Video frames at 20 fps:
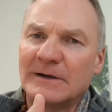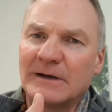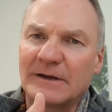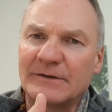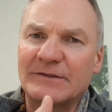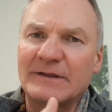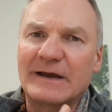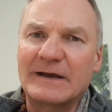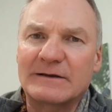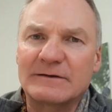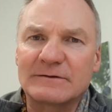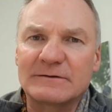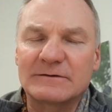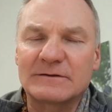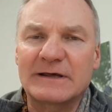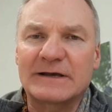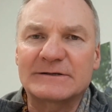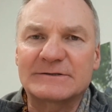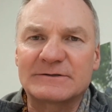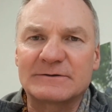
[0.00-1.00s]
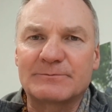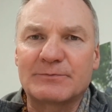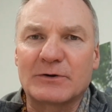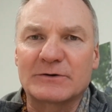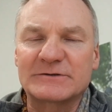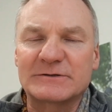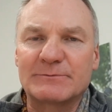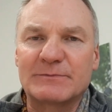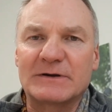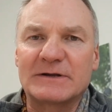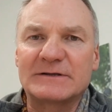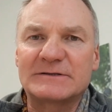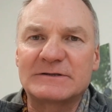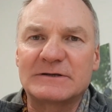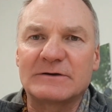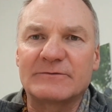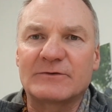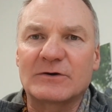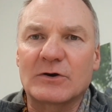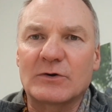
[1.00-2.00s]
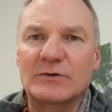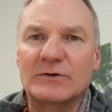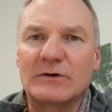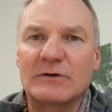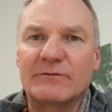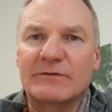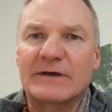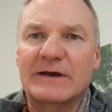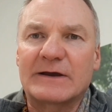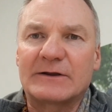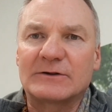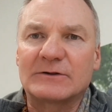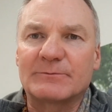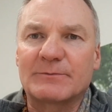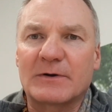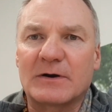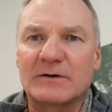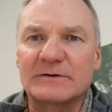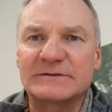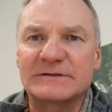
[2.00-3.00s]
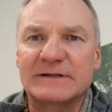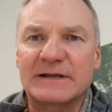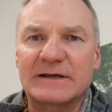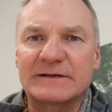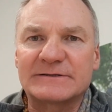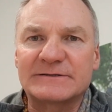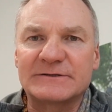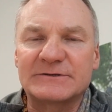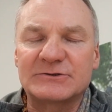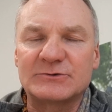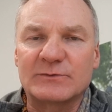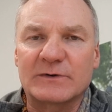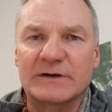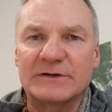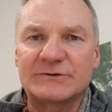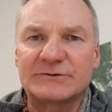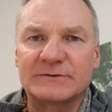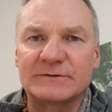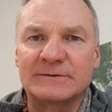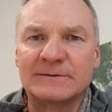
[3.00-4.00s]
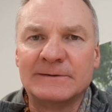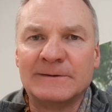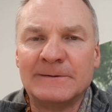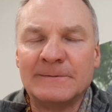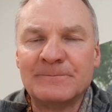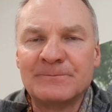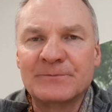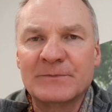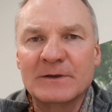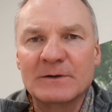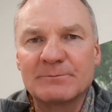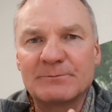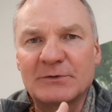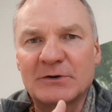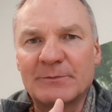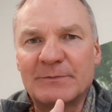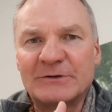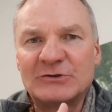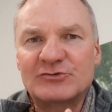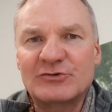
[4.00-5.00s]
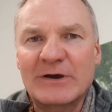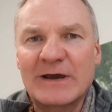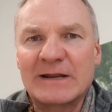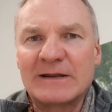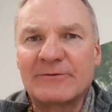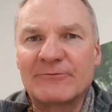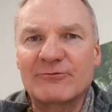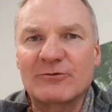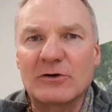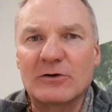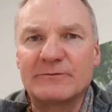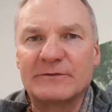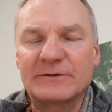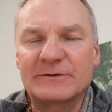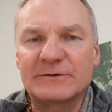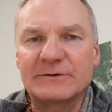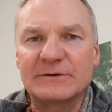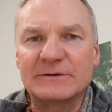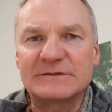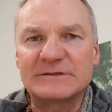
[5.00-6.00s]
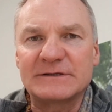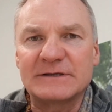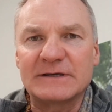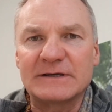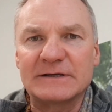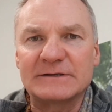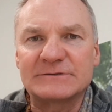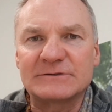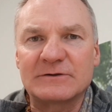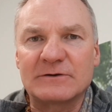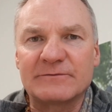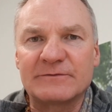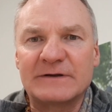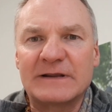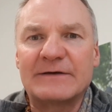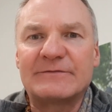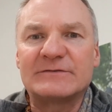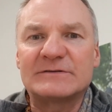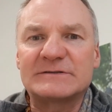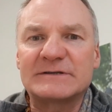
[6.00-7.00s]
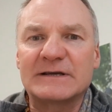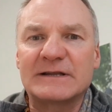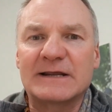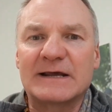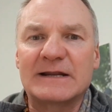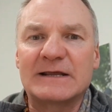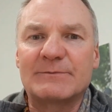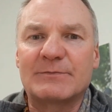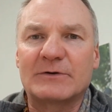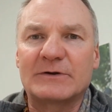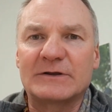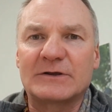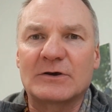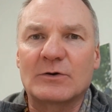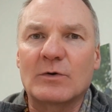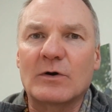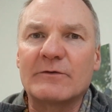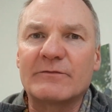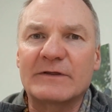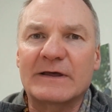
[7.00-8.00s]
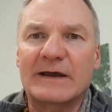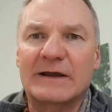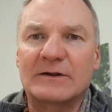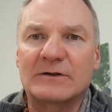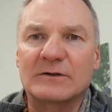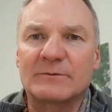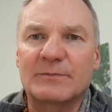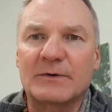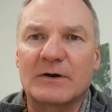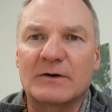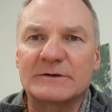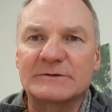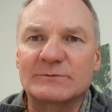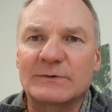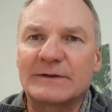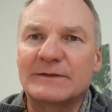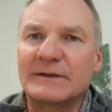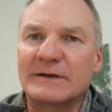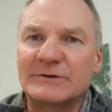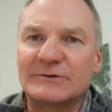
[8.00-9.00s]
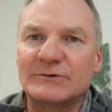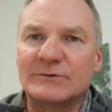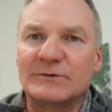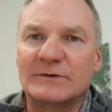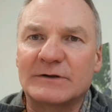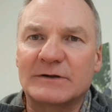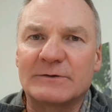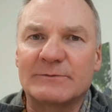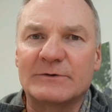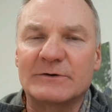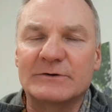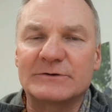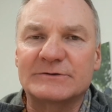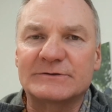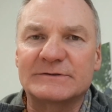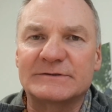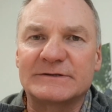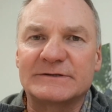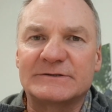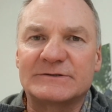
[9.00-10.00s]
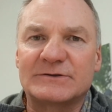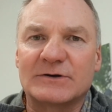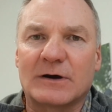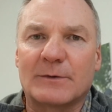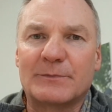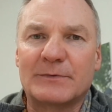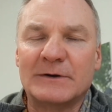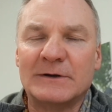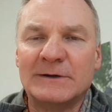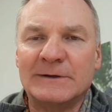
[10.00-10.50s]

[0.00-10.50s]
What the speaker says: And that's a possibility of going over the handlebars in that situation. But I've been training for over 30 years and I've never seen anybody go over the handlebars when they're doing an emergency stop.